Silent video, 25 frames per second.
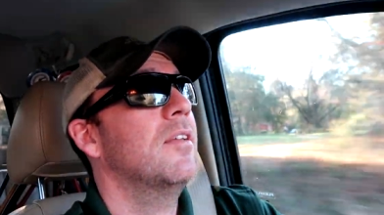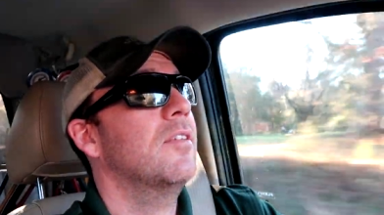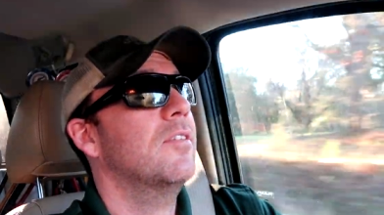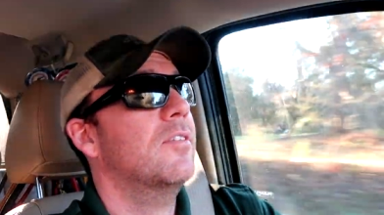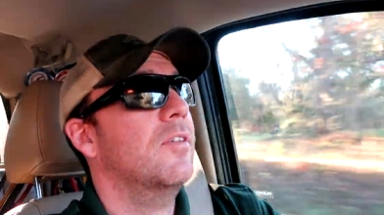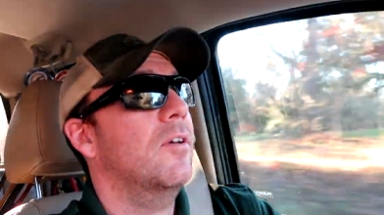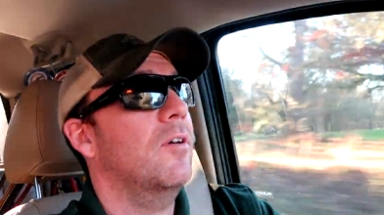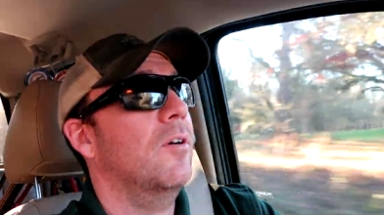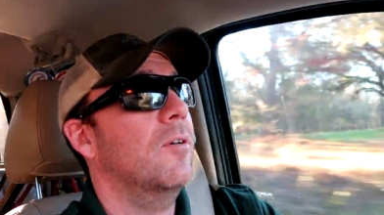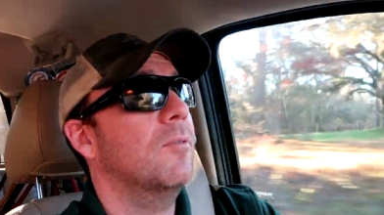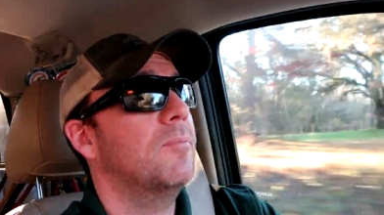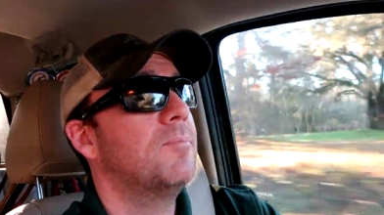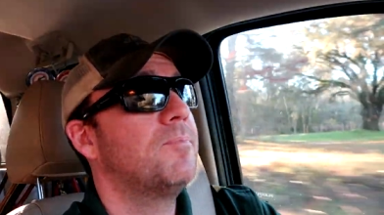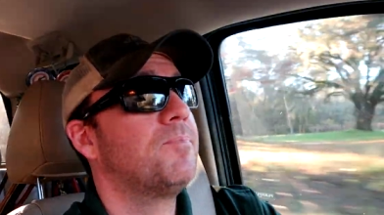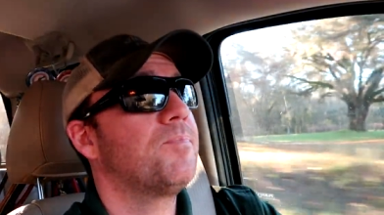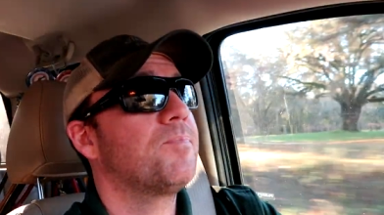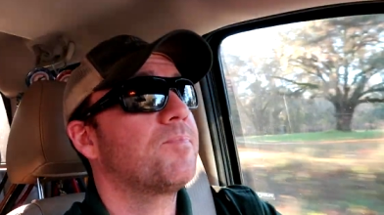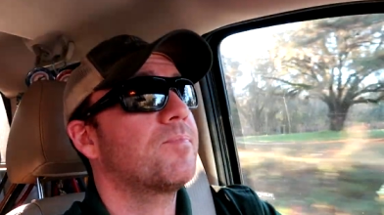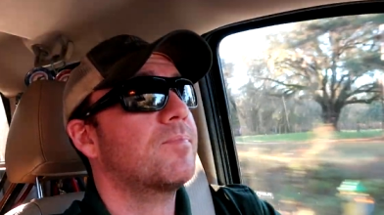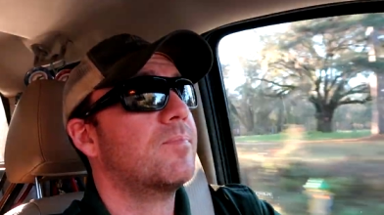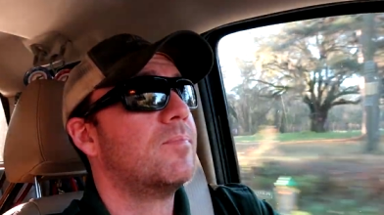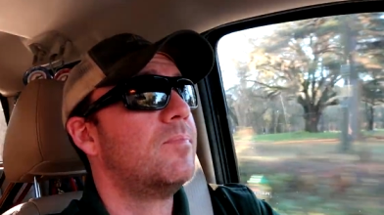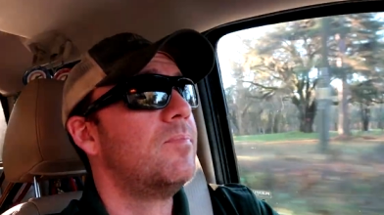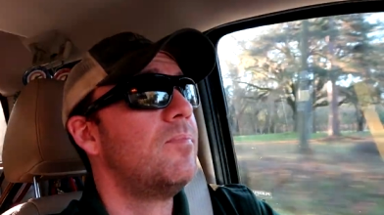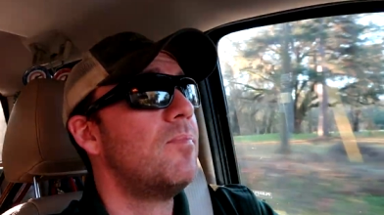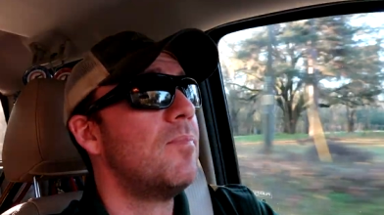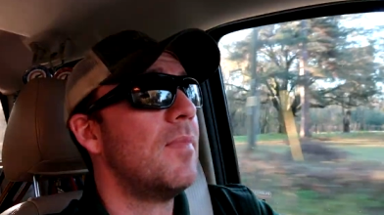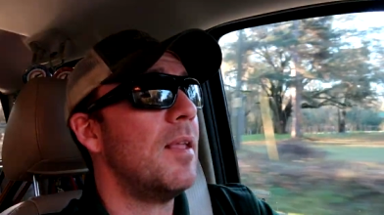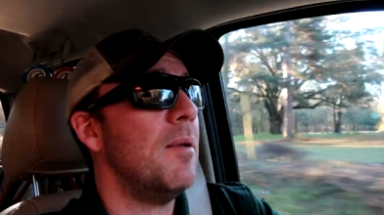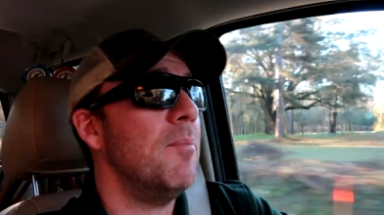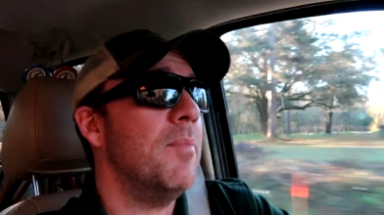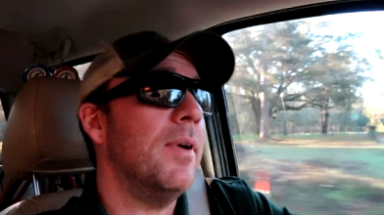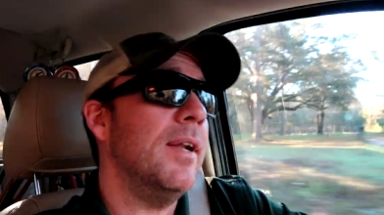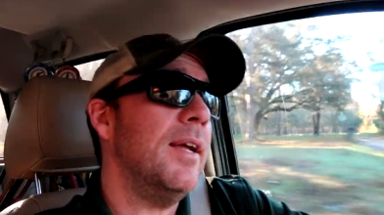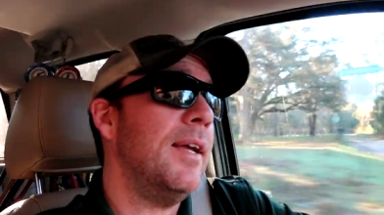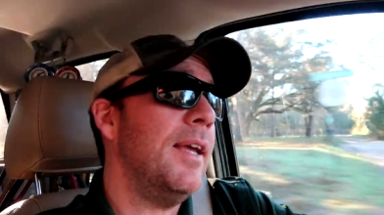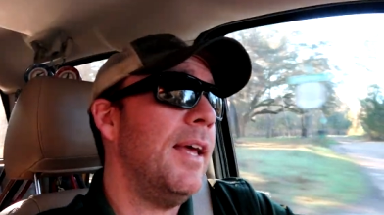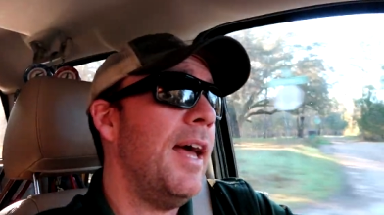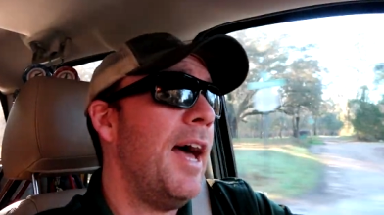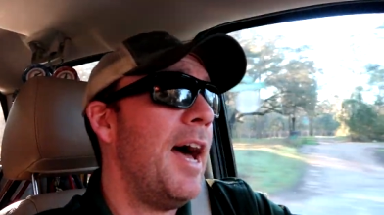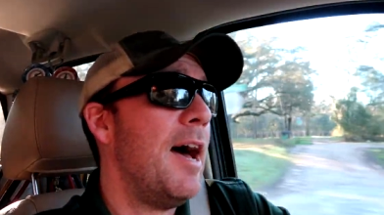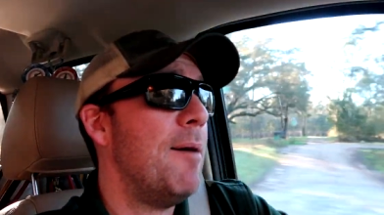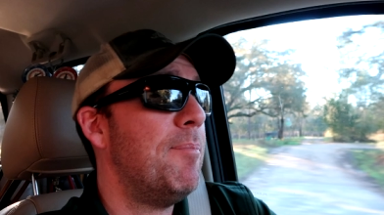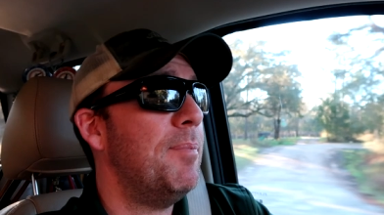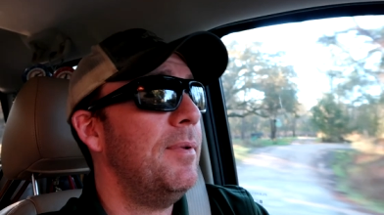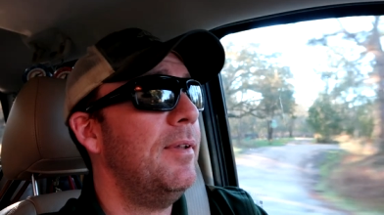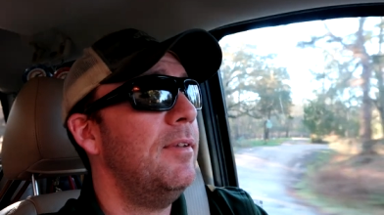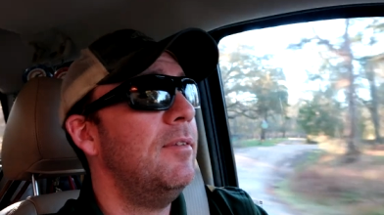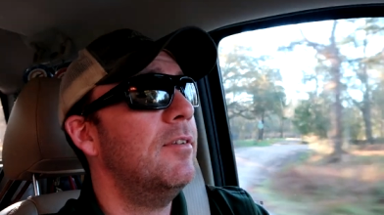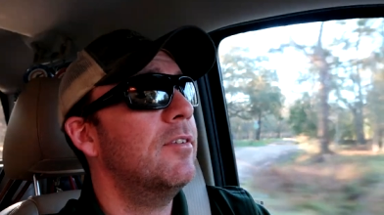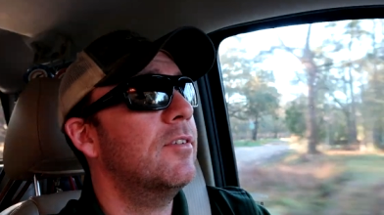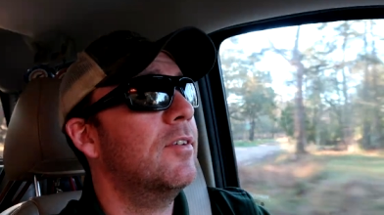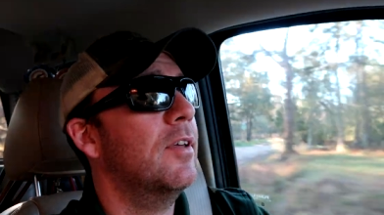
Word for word: So, but it can happen.